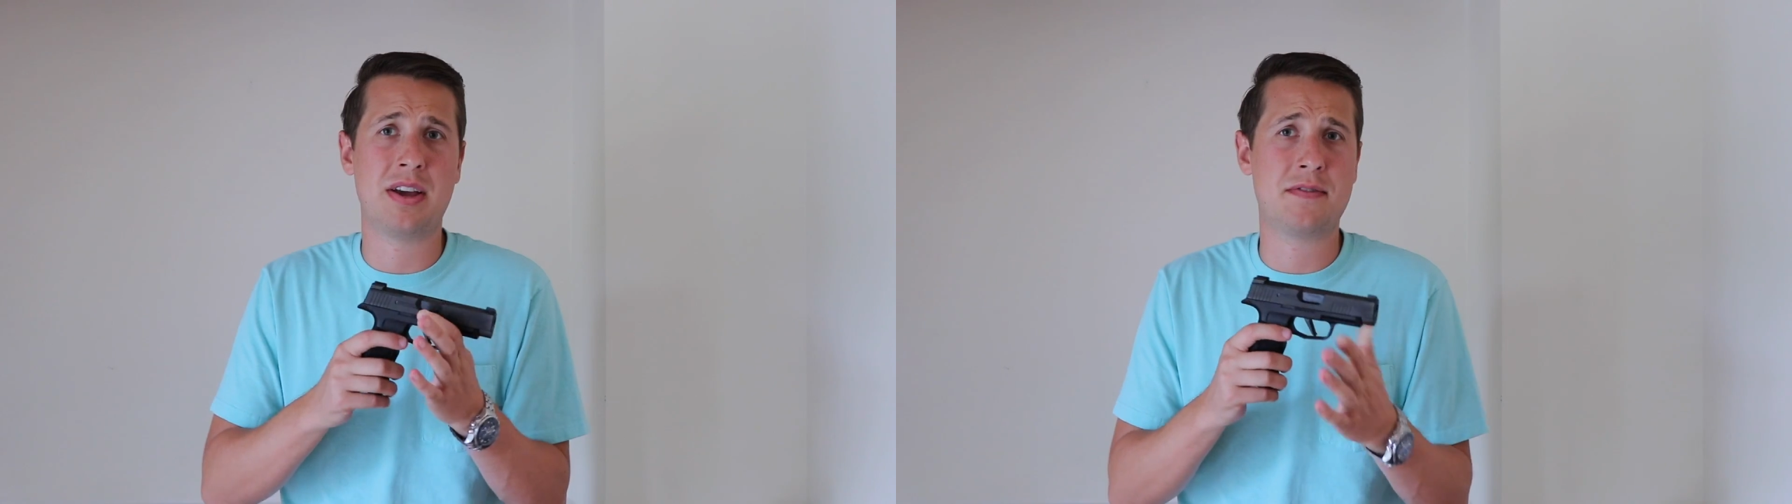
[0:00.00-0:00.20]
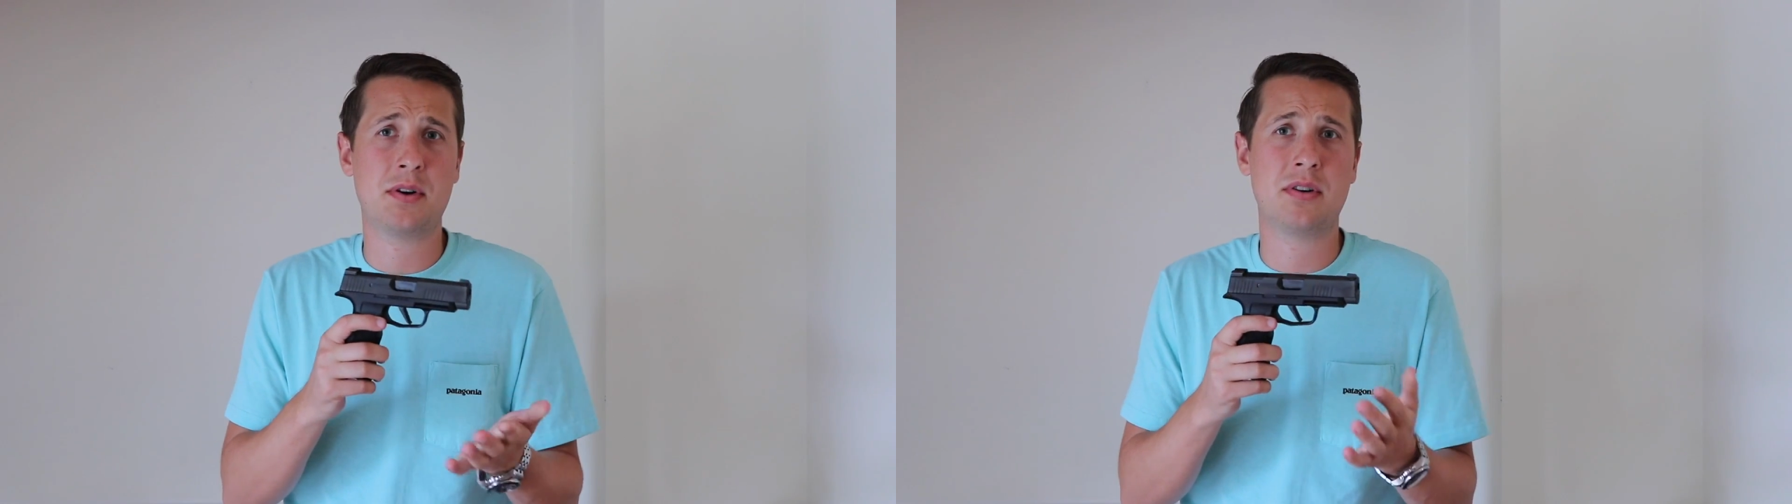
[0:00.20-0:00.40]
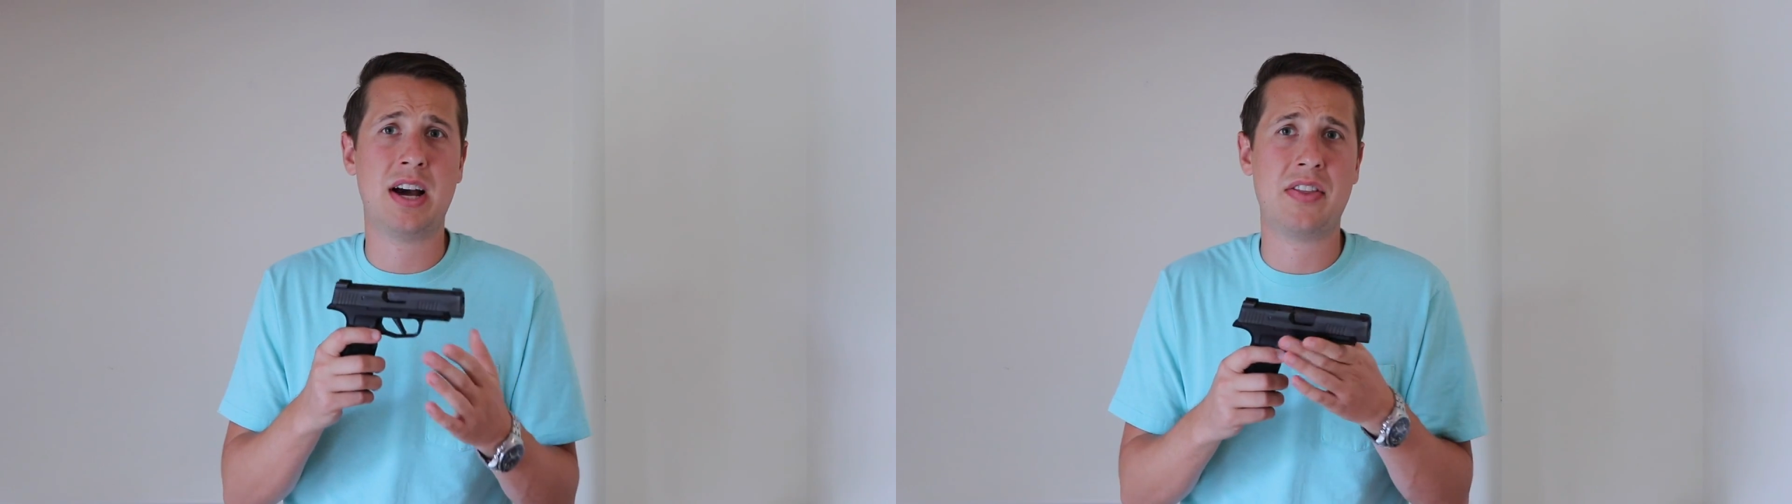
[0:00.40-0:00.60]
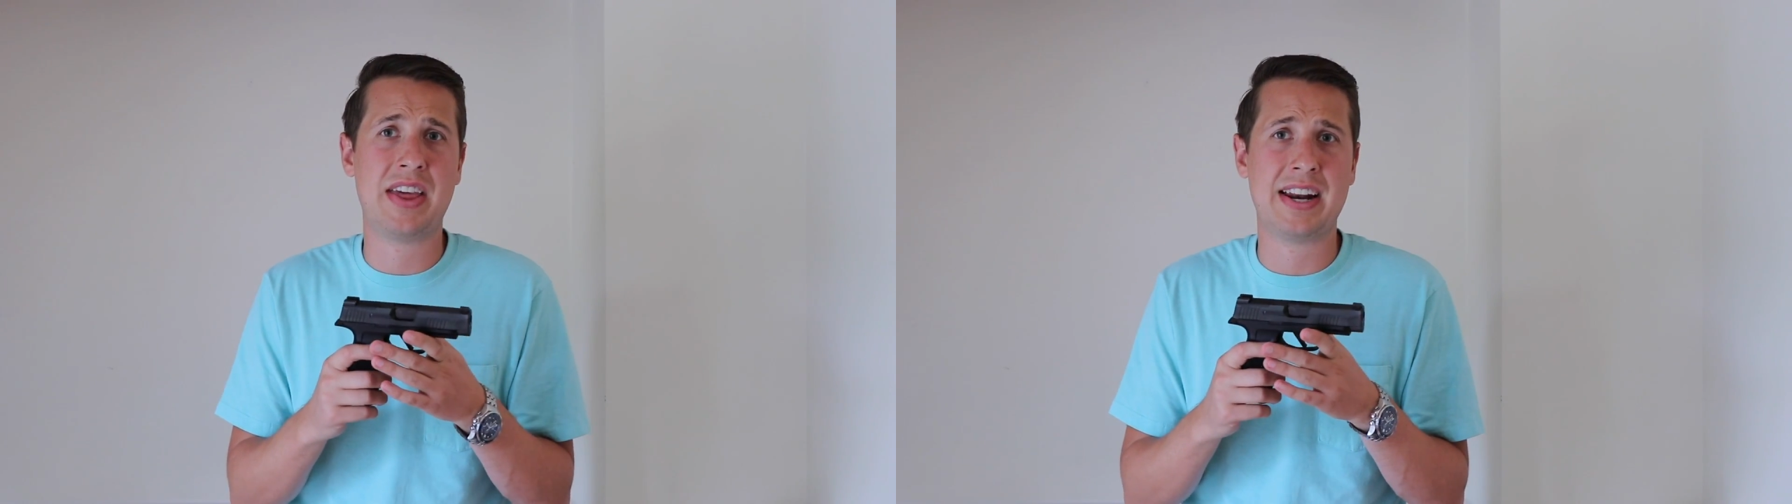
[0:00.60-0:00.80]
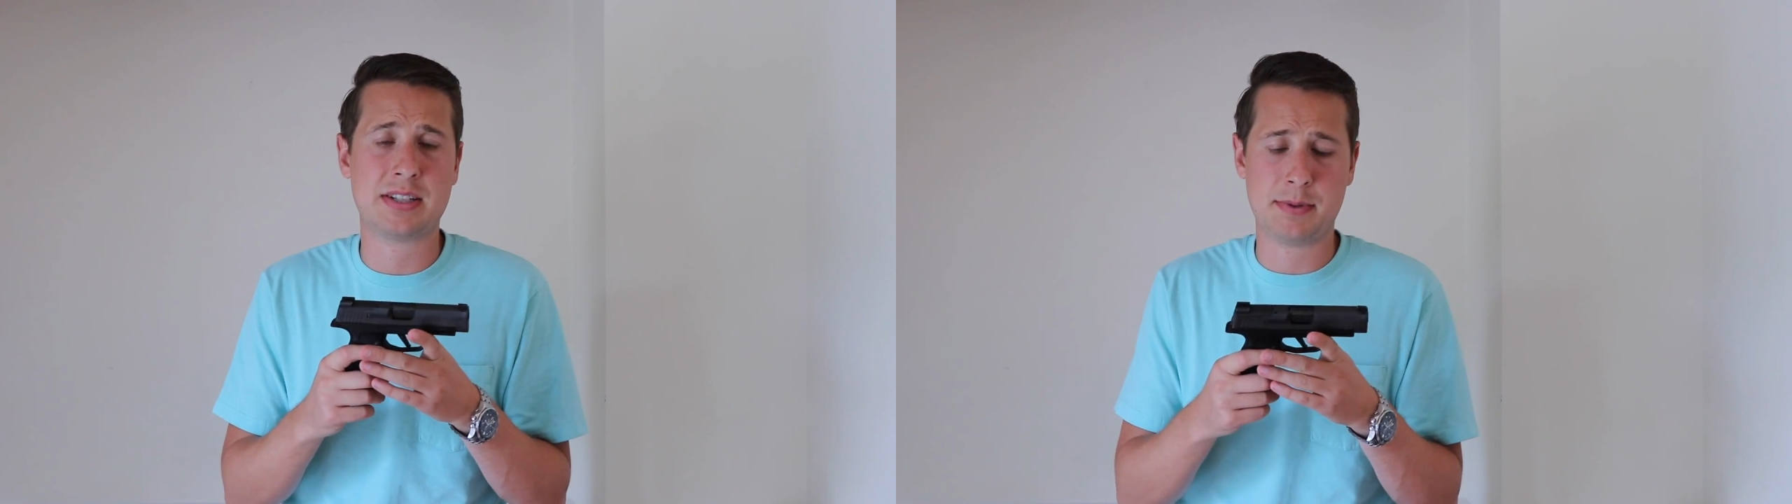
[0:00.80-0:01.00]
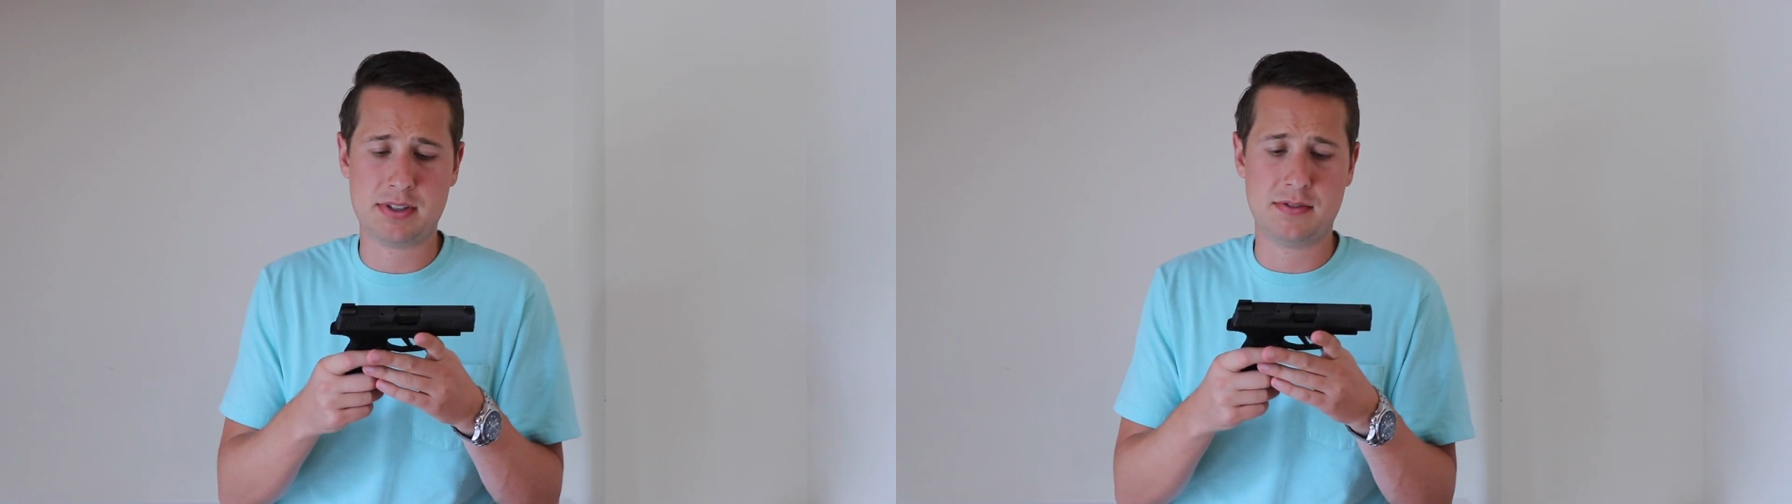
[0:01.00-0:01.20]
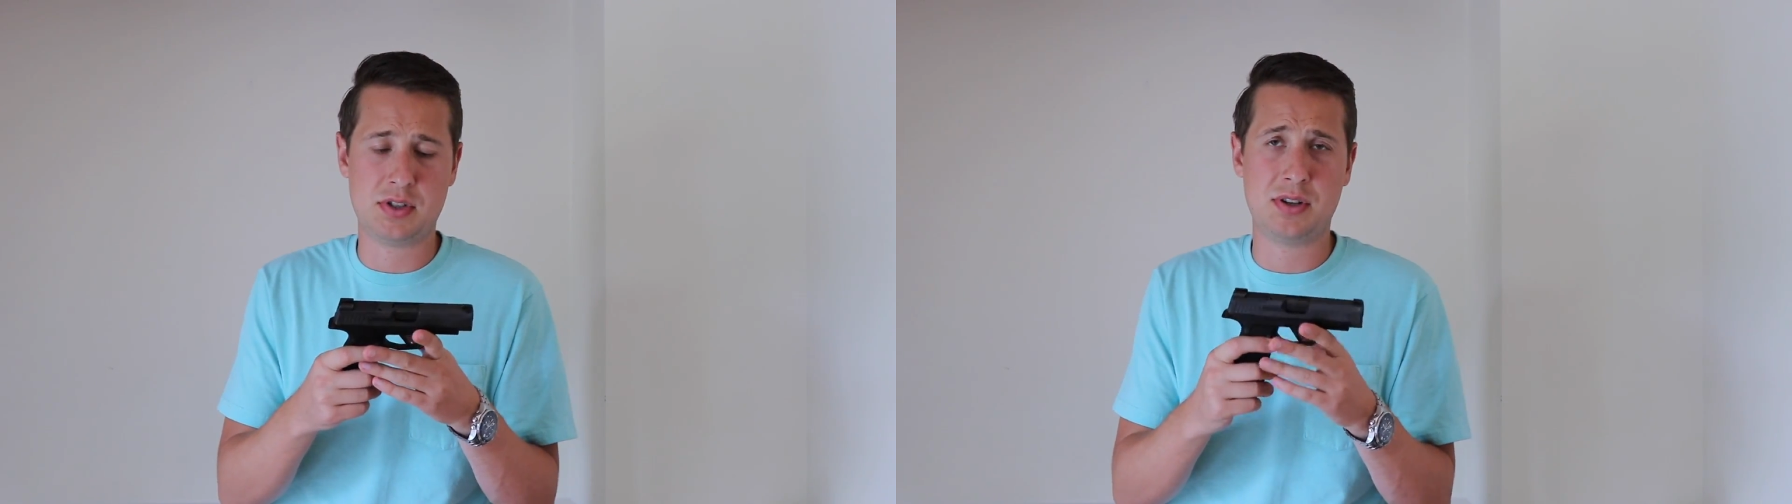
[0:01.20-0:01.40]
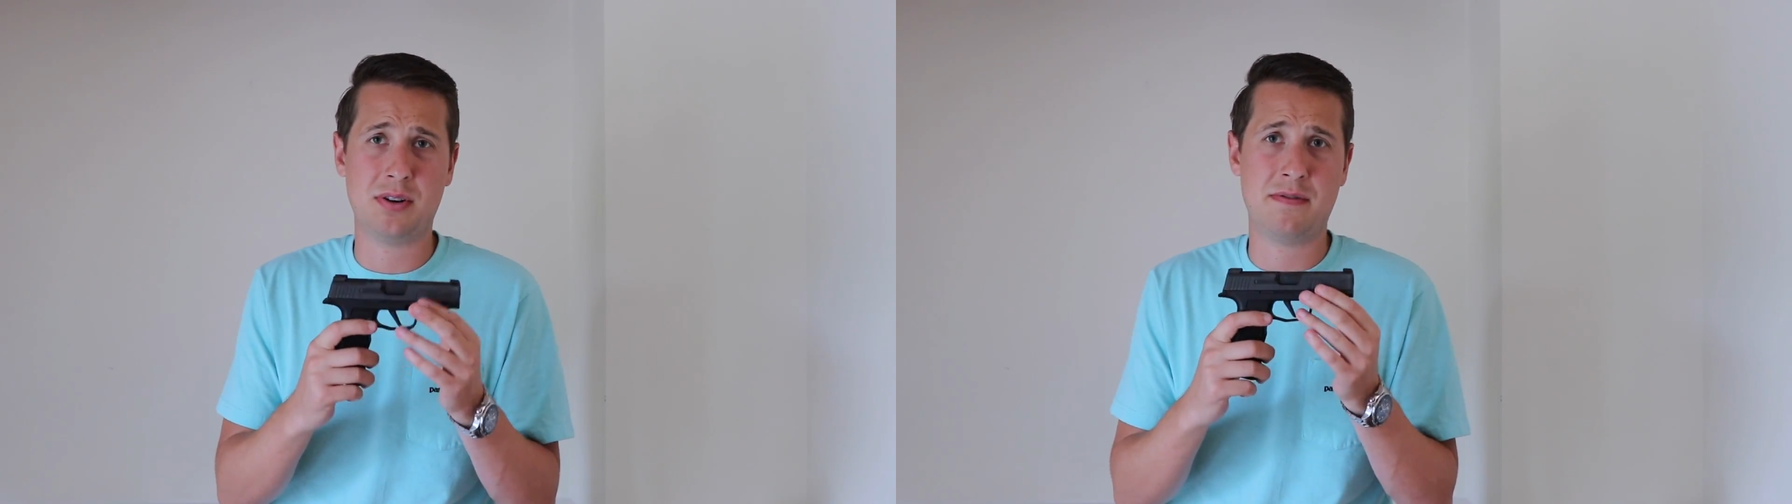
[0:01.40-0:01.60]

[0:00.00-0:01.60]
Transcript: If you're not that experienced of a shooter,